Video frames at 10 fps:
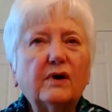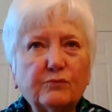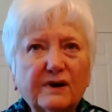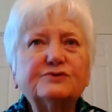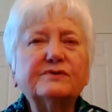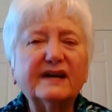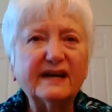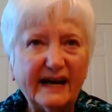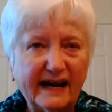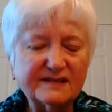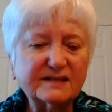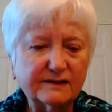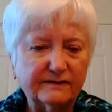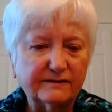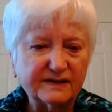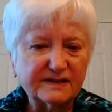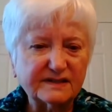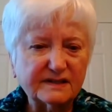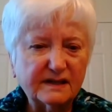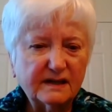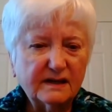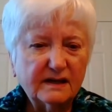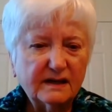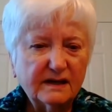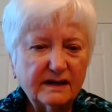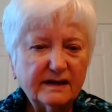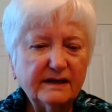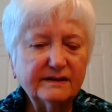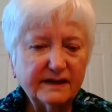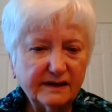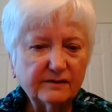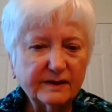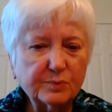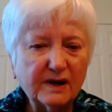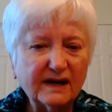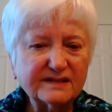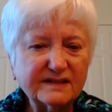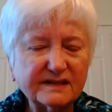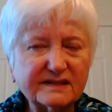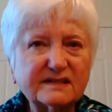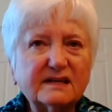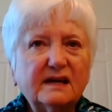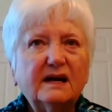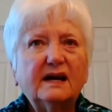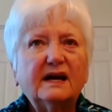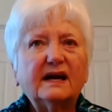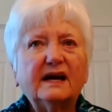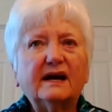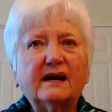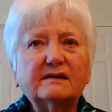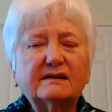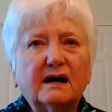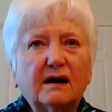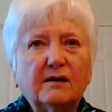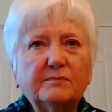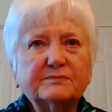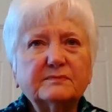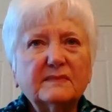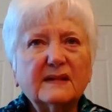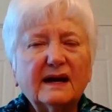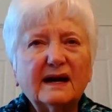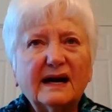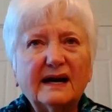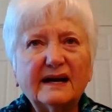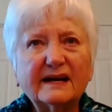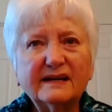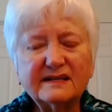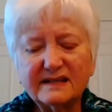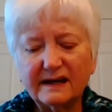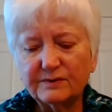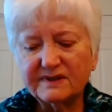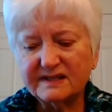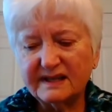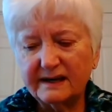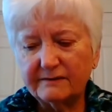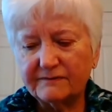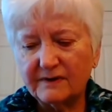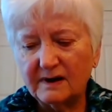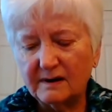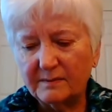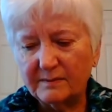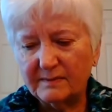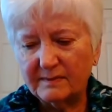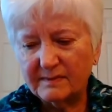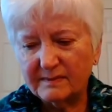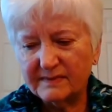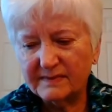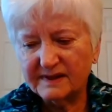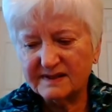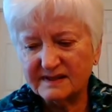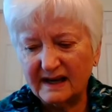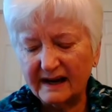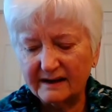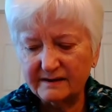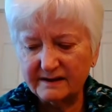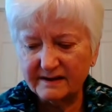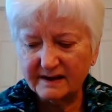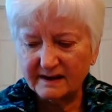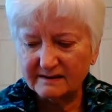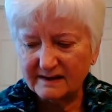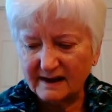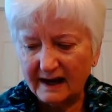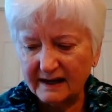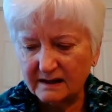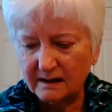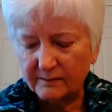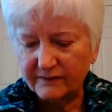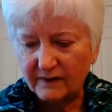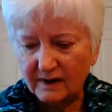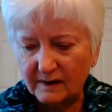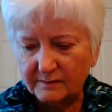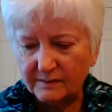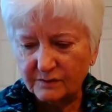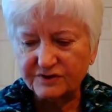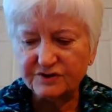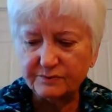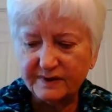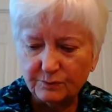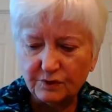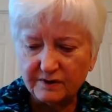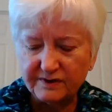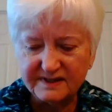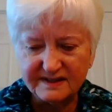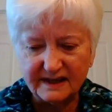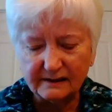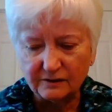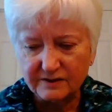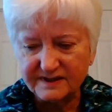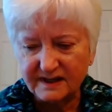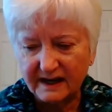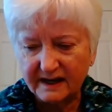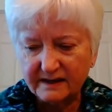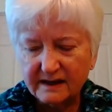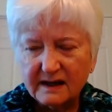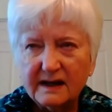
What do they ask of us in the healing process? And I guess I would say from the side that I come from, which would be more the settler side,